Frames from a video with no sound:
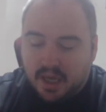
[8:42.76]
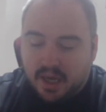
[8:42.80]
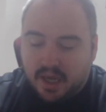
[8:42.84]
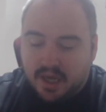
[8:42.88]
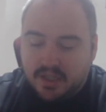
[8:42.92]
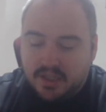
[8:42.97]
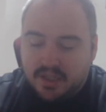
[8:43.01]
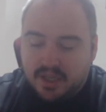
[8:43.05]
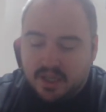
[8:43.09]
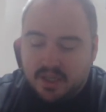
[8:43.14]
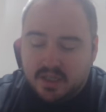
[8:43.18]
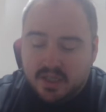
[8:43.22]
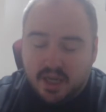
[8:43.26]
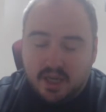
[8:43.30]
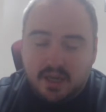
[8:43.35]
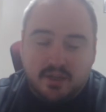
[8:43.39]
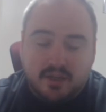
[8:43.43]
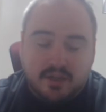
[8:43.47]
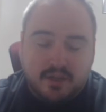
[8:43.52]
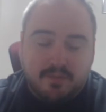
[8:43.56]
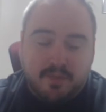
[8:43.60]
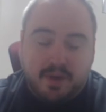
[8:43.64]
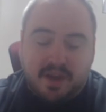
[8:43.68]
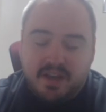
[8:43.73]
just under
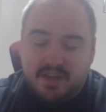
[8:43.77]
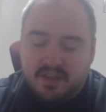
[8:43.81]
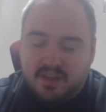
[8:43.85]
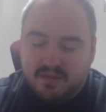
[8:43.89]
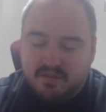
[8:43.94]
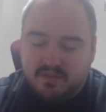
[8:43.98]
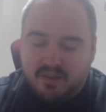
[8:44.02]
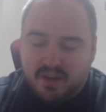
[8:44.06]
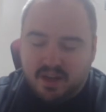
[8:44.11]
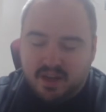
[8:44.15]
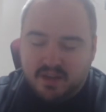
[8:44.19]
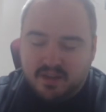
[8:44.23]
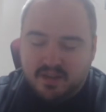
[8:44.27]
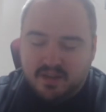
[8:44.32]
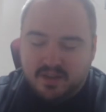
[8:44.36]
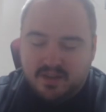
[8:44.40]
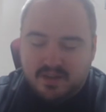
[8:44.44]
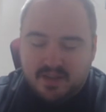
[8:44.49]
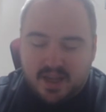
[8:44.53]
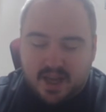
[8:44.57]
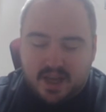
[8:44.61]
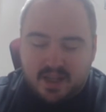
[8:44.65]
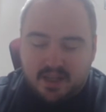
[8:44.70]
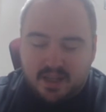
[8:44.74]
Space Invaders,
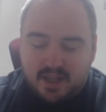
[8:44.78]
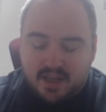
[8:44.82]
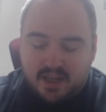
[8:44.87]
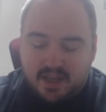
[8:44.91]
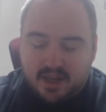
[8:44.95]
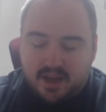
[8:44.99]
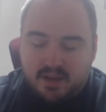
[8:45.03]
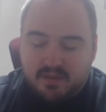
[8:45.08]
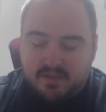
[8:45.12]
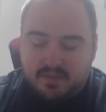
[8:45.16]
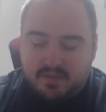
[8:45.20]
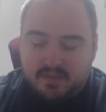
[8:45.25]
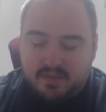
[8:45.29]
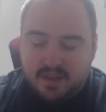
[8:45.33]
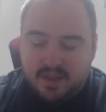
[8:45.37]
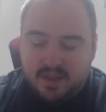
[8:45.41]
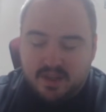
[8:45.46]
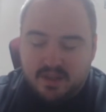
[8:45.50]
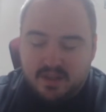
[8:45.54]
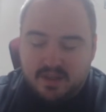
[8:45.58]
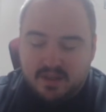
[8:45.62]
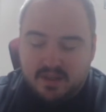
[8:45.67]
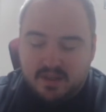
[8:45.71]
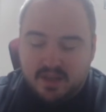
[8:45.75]
sadly enough,
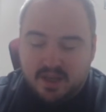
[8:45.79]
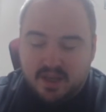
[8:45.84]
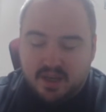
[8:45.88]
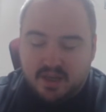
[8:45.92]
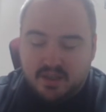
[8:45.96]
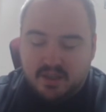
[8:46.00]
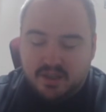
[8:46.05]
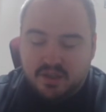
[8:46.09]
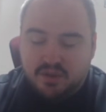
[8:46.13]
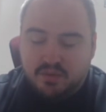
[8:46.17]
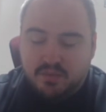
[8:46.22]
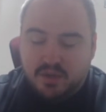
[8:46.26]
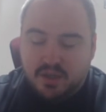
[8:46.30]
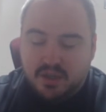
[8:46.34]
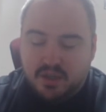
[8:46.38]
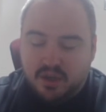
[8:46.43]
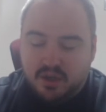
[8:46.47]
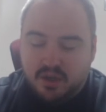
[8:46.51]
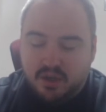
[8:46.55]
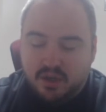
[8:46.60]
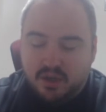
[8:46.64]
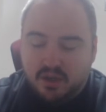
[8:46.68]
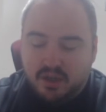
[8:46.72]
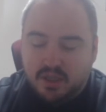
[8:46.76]
is Doom
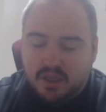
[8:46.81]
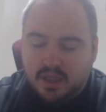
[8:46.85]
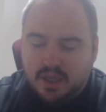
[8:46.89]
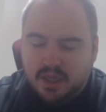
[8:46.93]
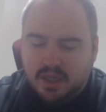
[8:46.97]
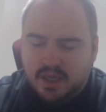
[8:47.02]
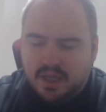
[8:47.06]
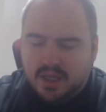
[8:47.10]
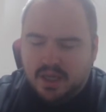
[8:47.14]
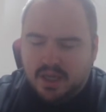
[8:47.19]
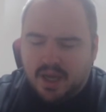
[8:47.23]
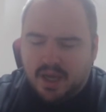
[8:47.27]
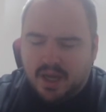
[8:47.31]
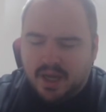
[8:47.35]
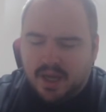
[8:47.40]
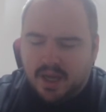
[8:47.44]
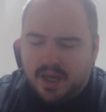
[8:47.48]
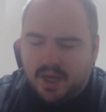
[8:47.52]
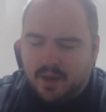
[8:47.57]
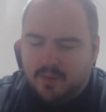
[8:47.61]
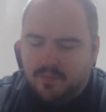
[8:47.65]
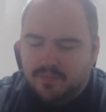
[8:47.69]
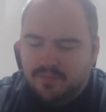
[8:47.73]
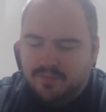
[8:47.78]
Eternal. I